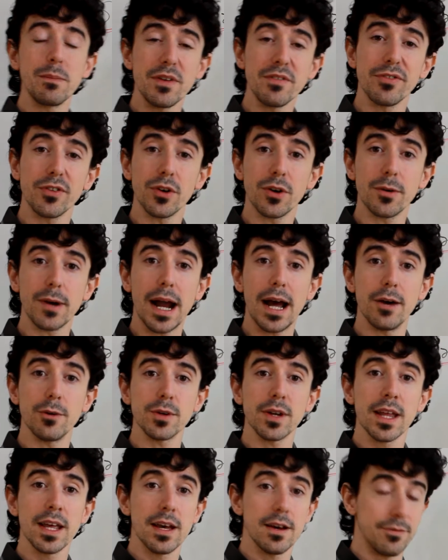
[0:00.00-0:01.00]
me for
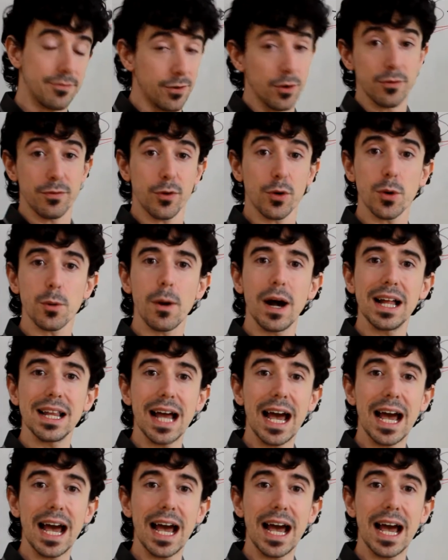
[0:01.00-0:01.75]
a while,